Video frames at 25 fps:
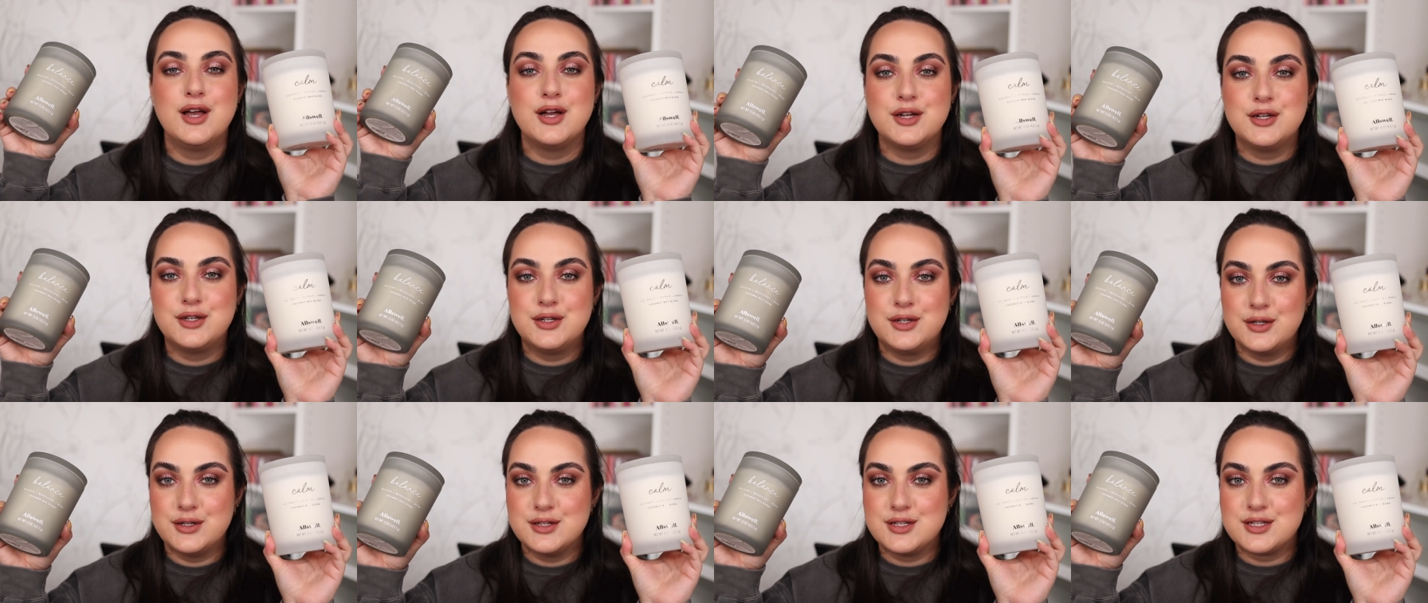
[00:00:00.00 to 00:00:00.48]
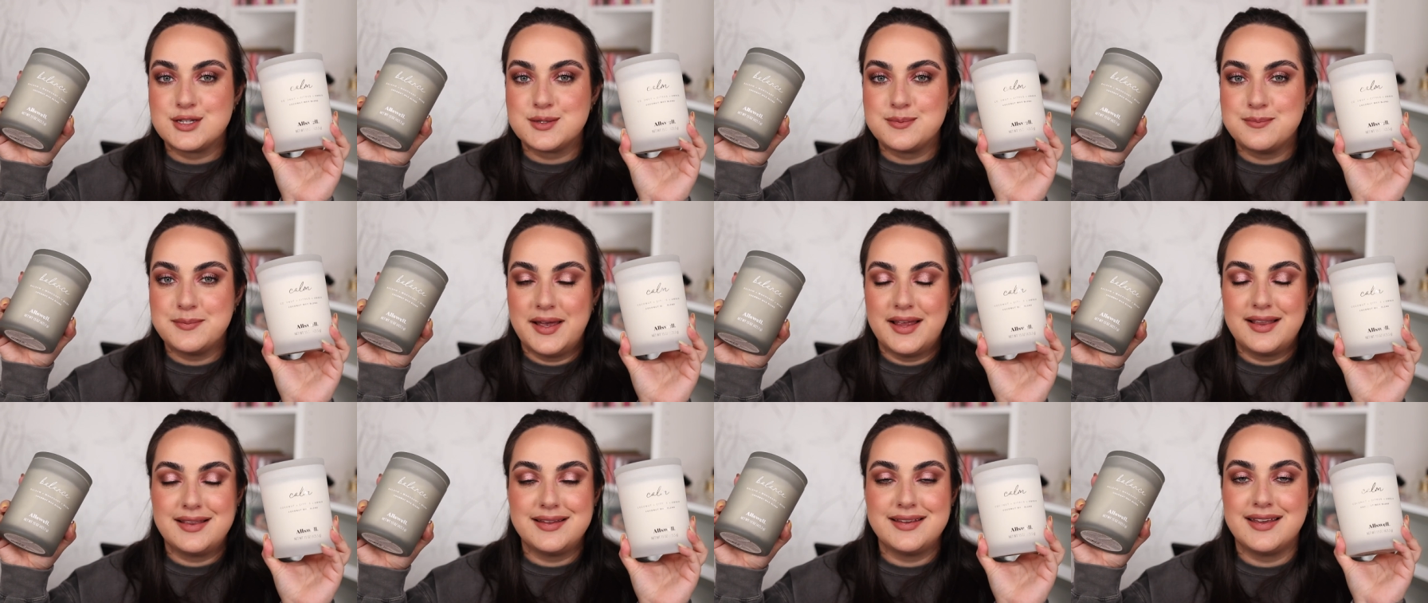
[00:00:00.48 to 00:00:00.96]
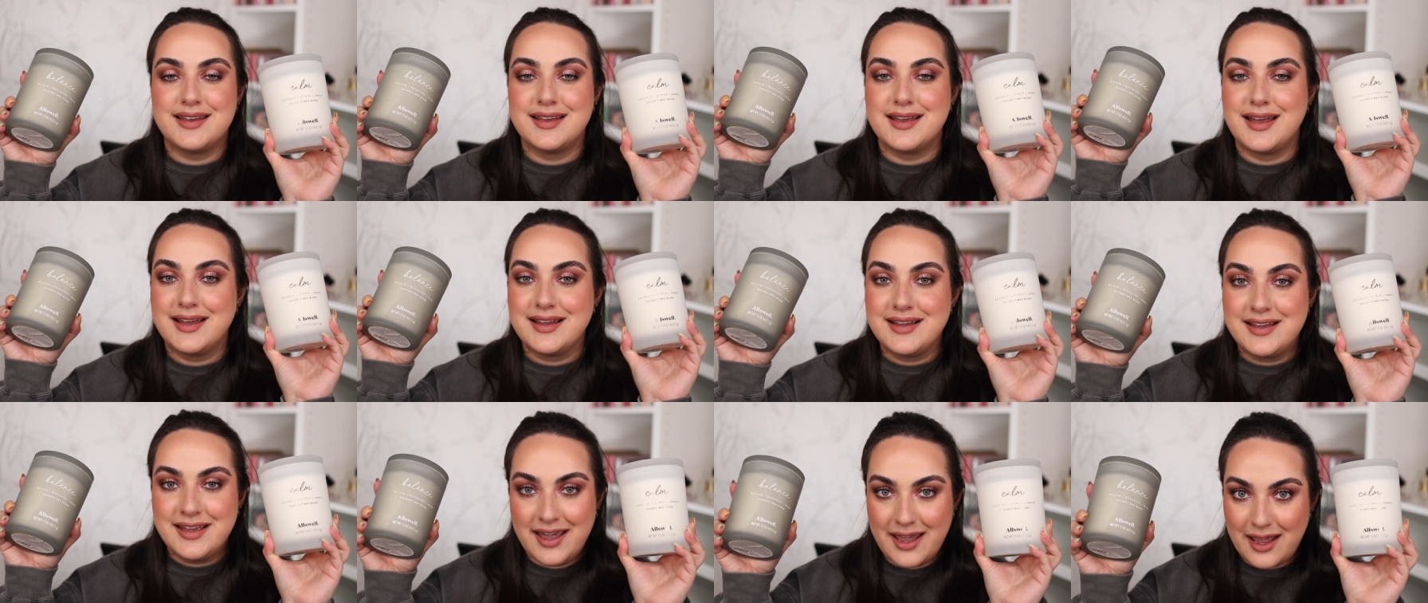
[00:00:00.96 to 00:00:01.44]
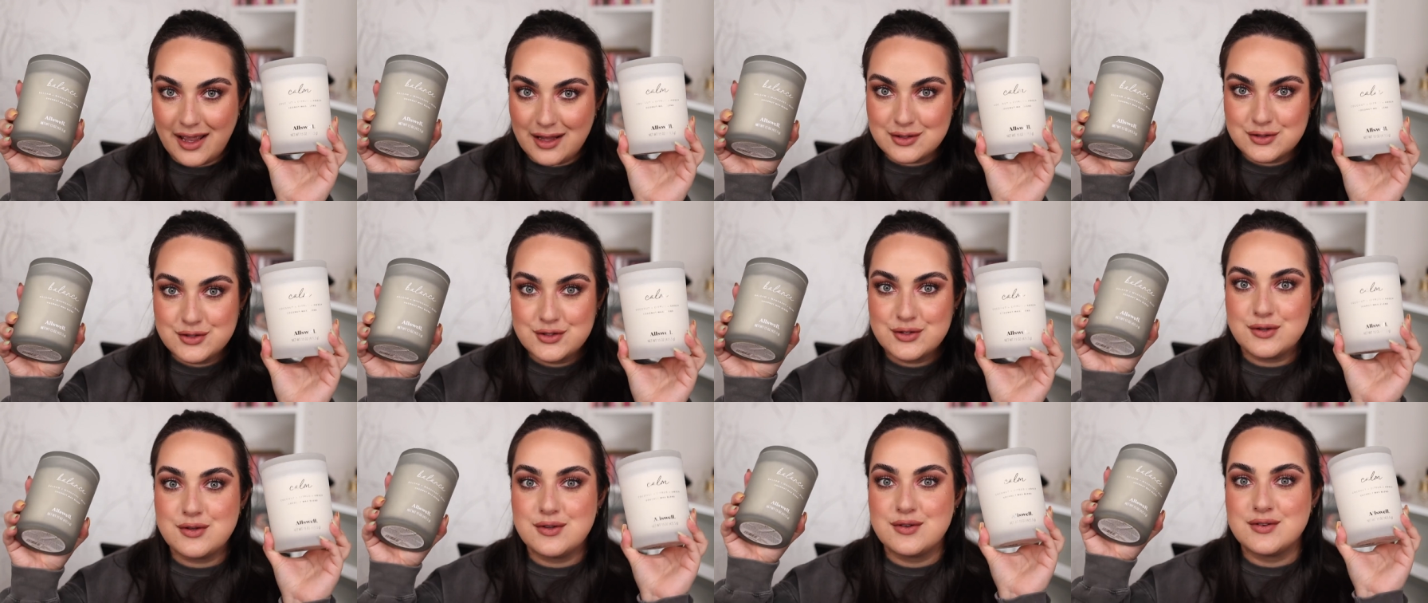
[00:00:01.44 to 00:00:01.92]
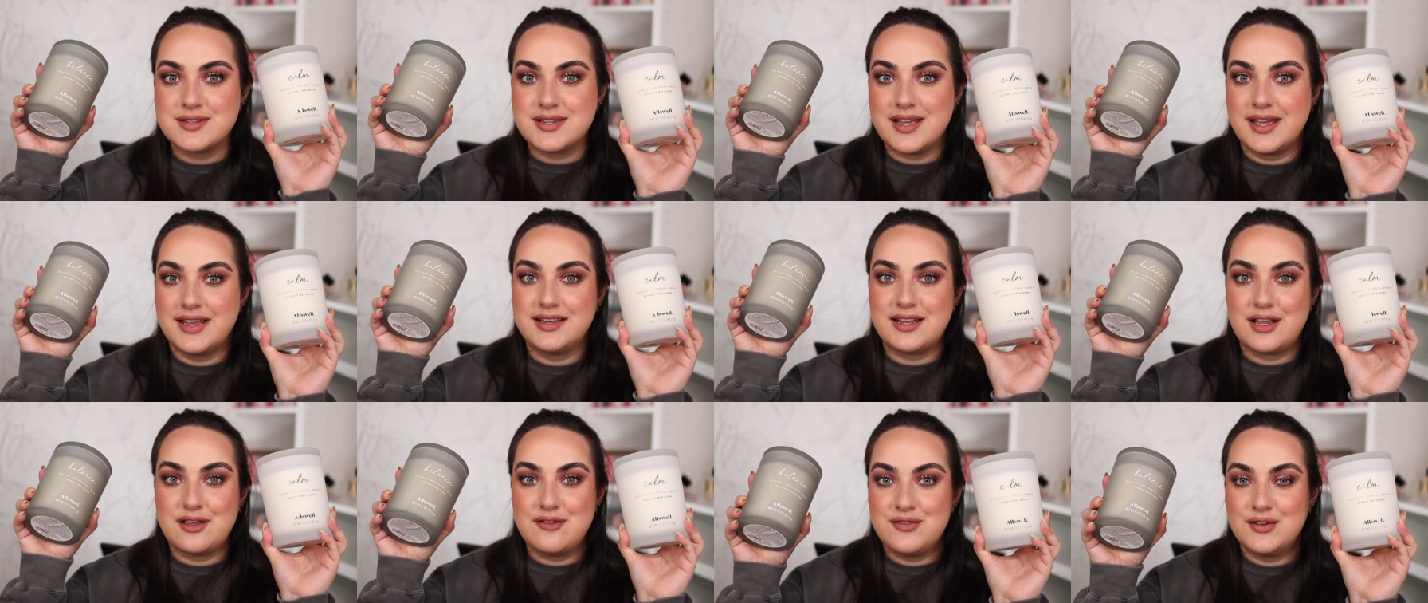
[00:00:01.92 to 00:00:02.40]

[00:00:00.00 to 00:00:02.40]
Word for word: good smelling candles and I